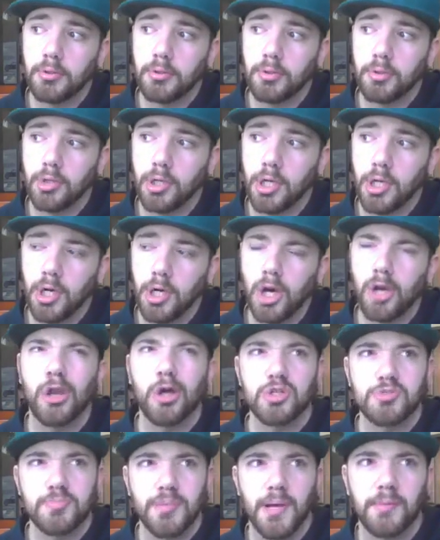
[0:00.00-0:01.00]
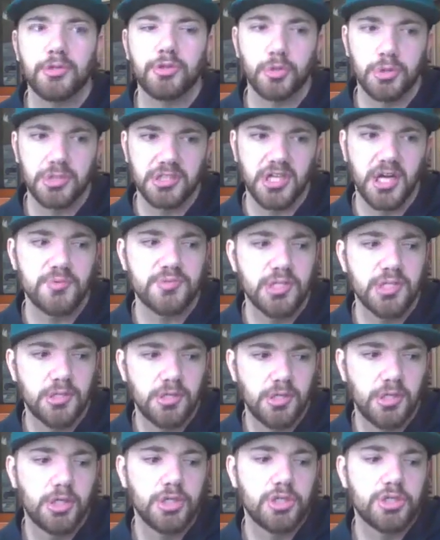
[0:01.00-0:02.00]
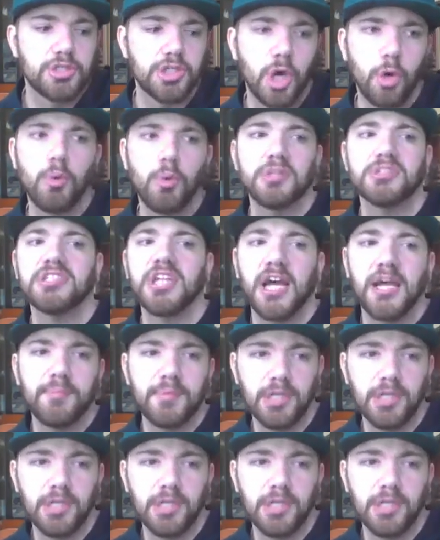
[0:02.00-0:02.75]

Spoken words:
And it's probably 3 times.